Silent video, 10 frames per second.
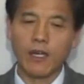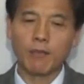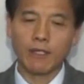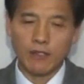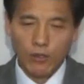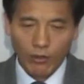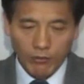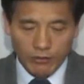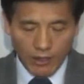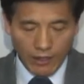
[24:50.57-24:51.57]
When I
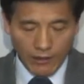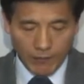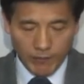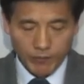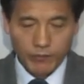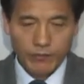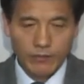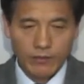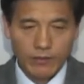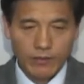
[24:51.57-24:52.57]
go to
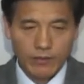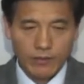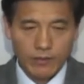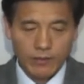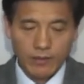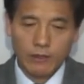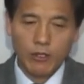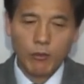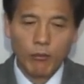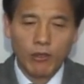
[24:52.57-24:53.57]
church, I
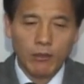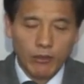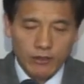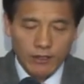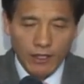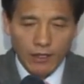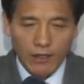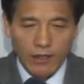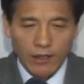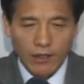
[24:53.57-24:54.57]
serve at
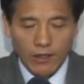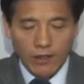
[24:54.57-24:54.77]
church.